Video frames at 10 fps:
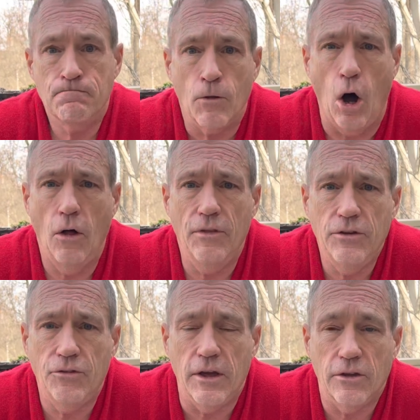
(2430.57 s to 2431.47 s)
all
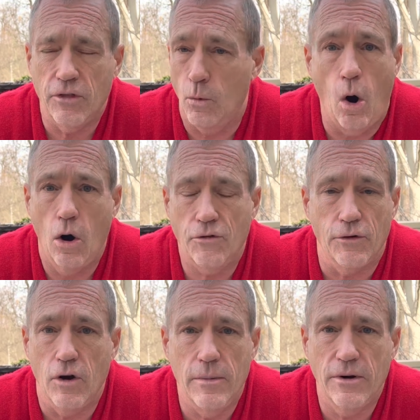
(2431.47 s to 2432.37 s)
these things the wars, the
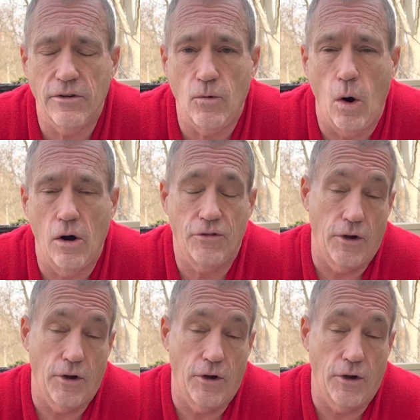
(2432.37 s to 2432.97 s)
rumors of wars,